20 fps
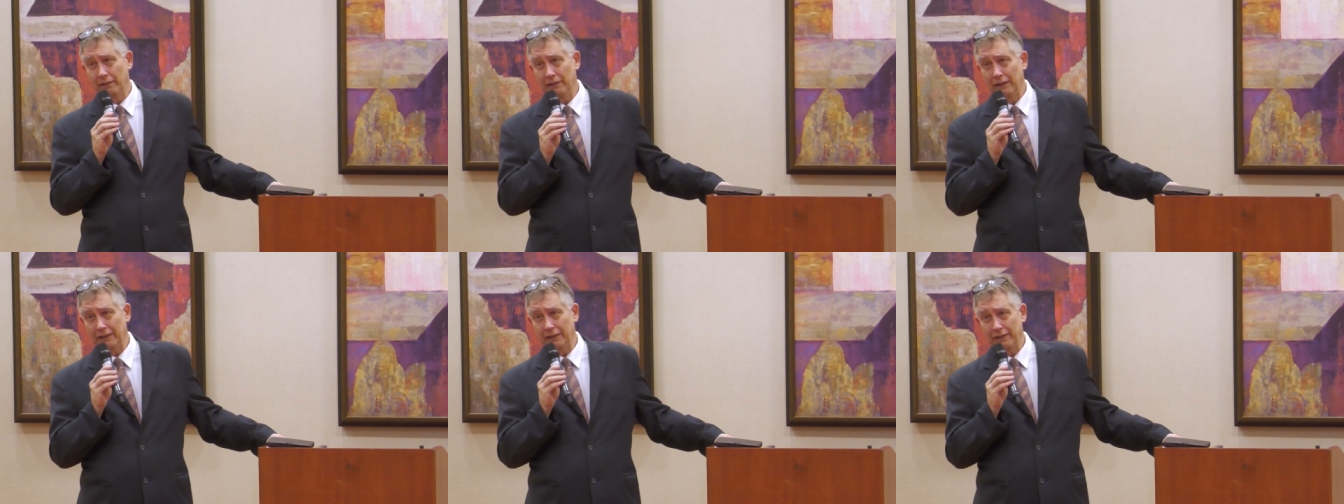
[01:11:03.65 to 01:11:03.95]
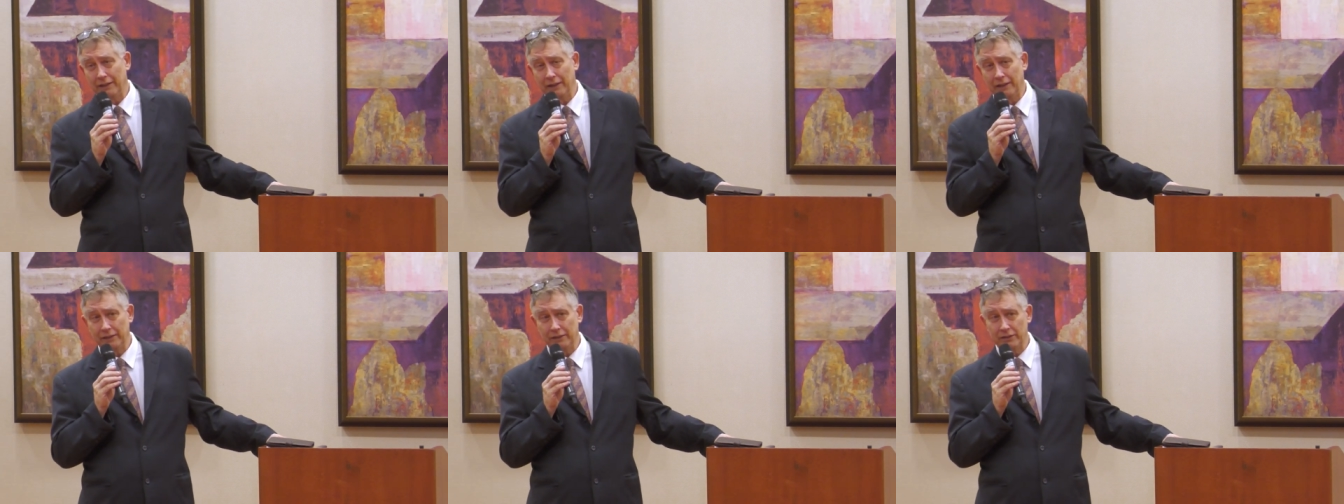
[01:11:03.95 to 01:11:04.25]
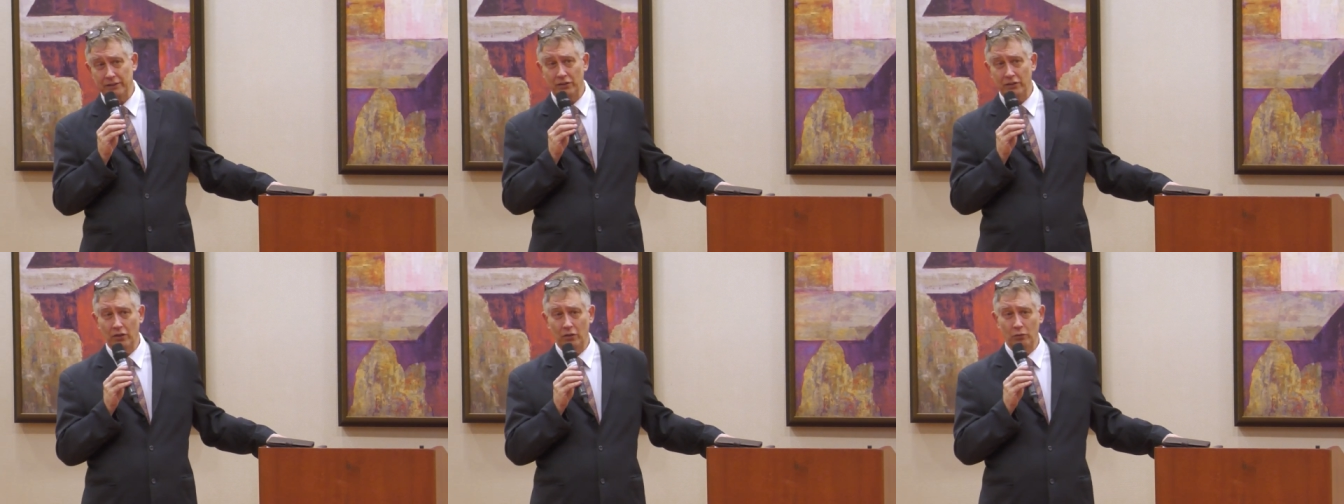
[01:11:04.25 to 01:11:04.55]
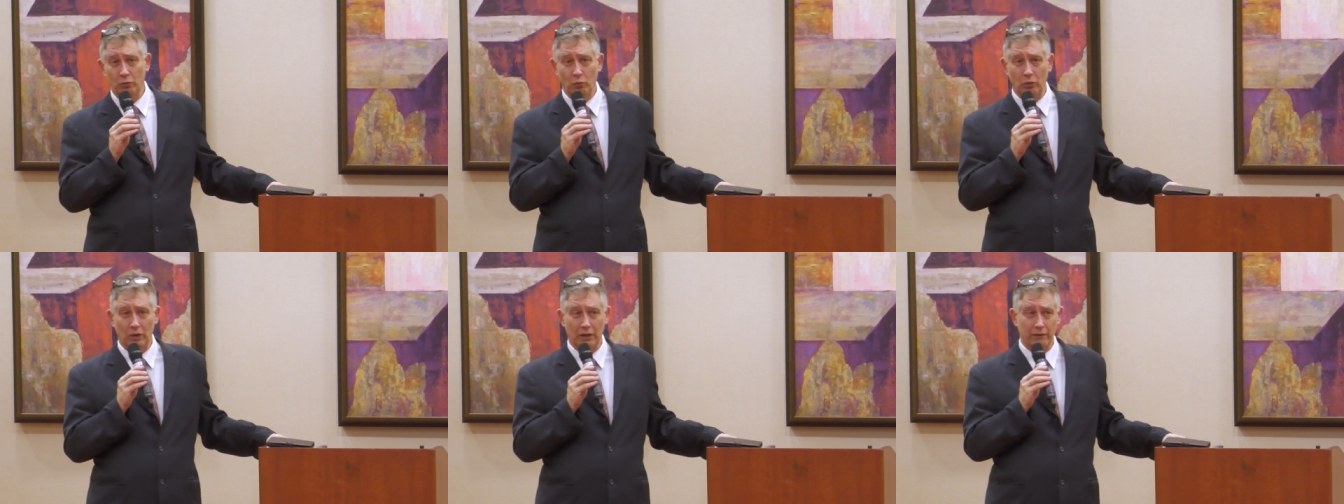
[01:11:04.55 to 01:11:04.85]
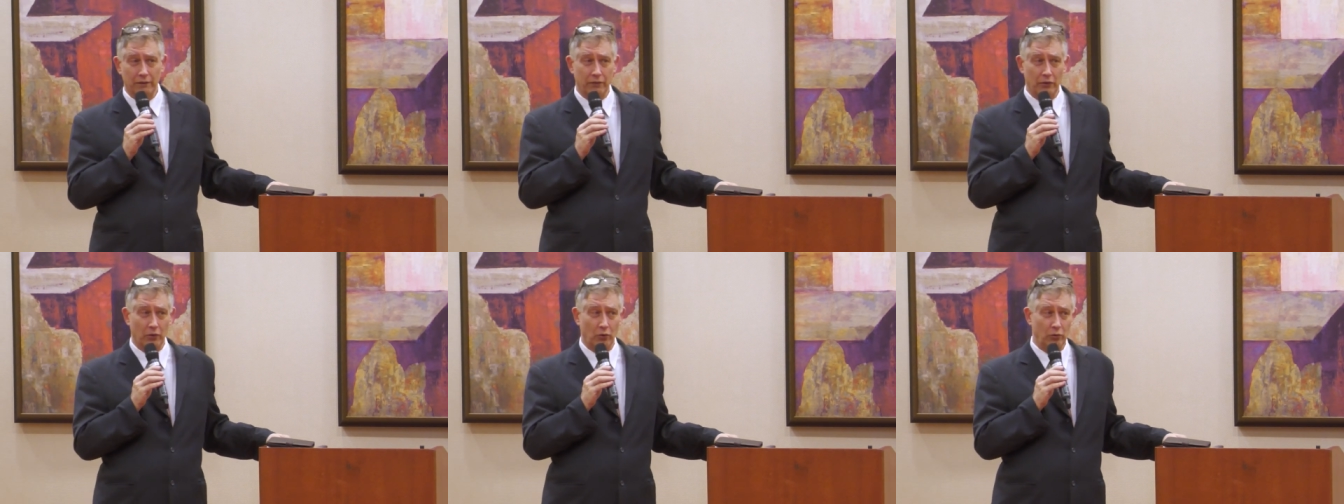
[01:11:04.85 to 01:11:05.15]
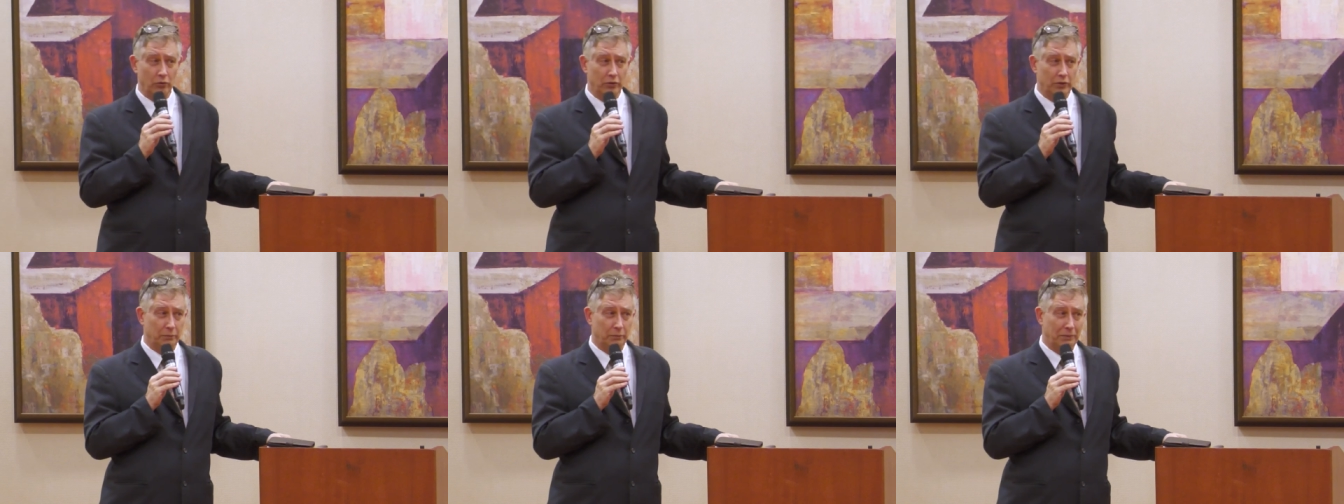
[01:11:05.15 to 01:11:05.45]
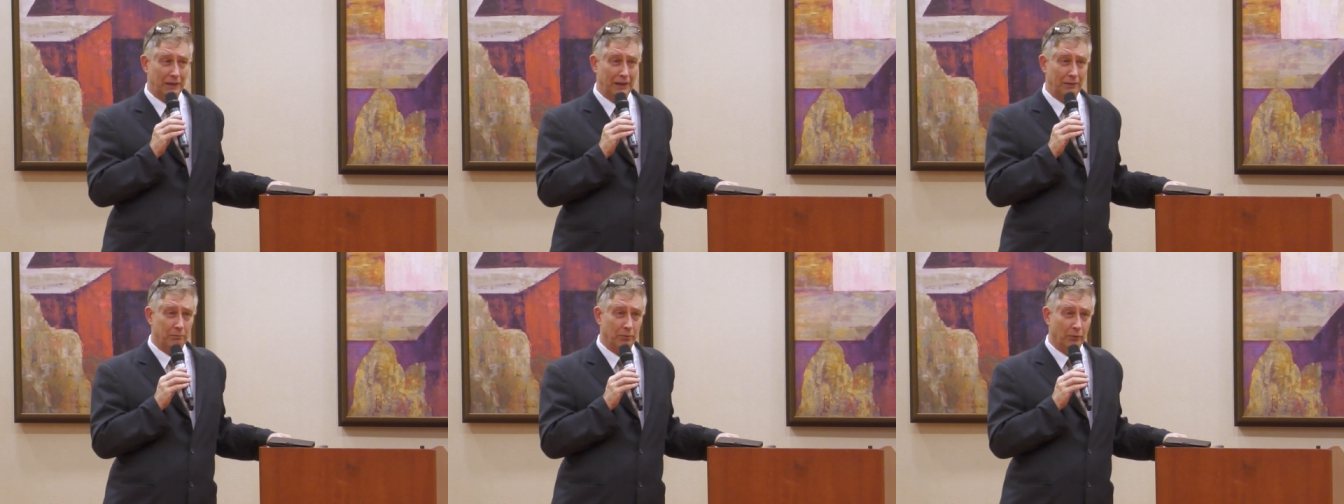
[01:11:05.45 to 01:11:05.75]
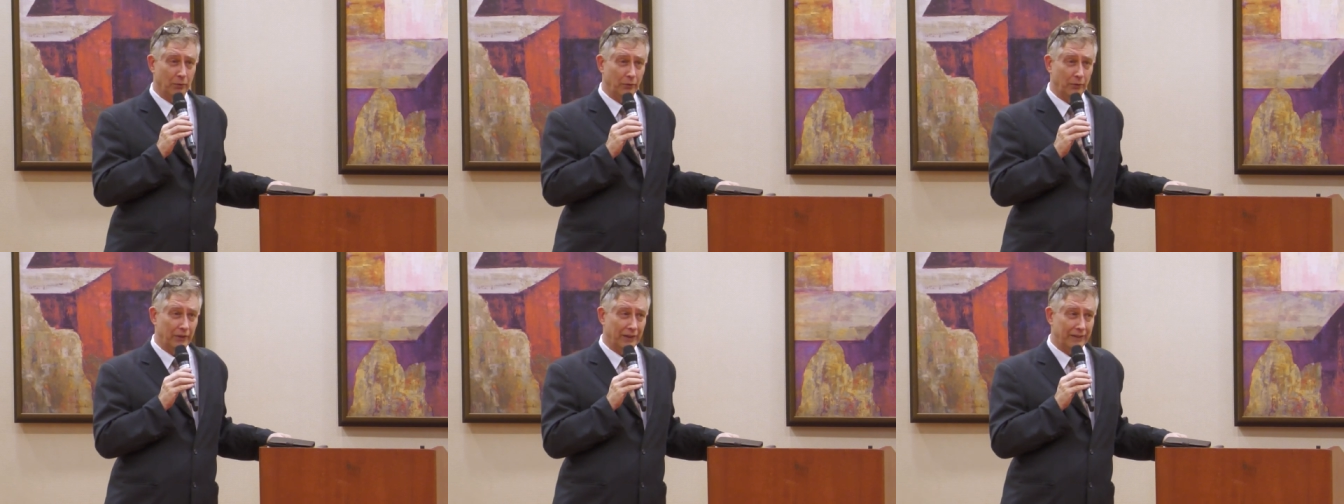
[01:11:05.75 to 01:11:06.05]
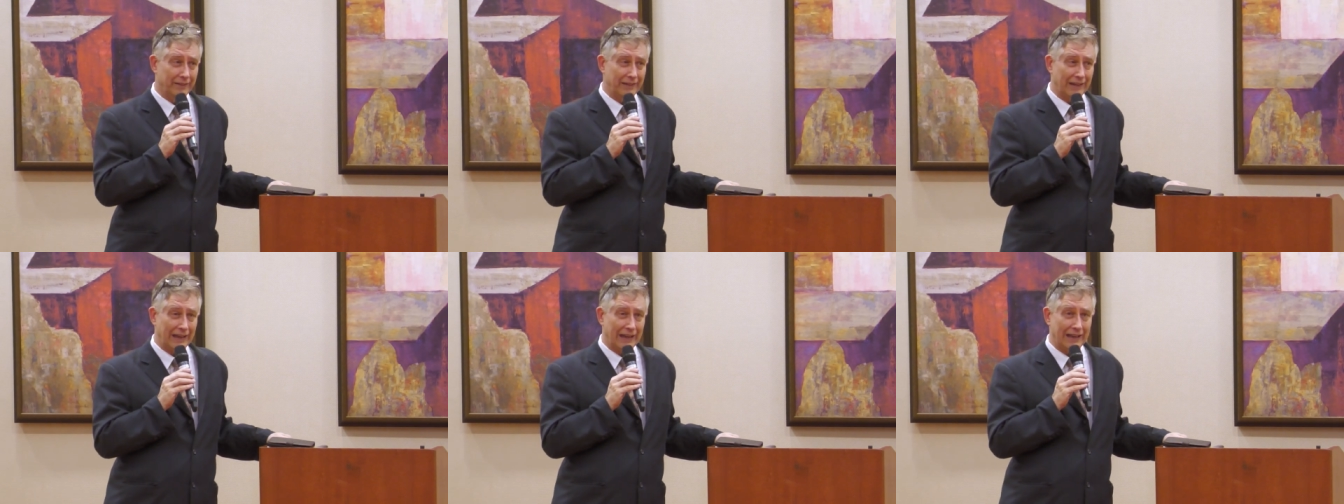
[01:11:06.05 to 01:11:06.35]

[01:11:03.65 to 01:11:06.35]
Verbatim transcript: that things don't work for older people that's